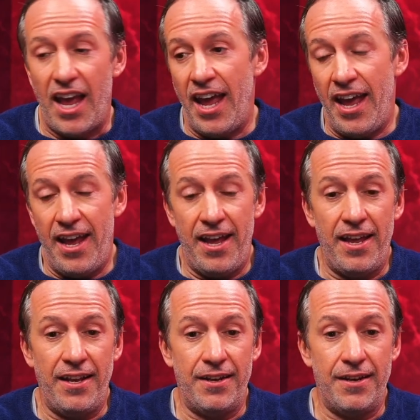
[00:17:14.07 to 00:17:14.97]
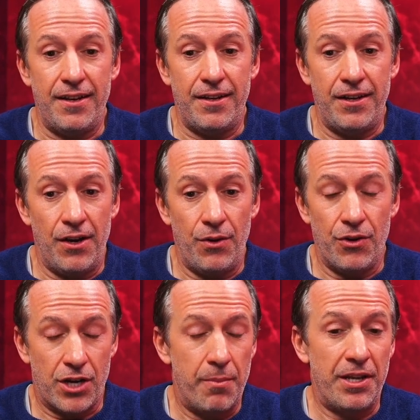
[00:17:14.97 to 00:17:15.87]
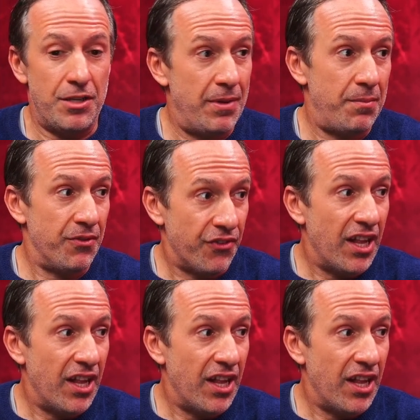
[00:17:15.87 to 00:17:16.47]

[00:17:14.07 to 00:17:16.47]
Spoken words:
And you're coming into people's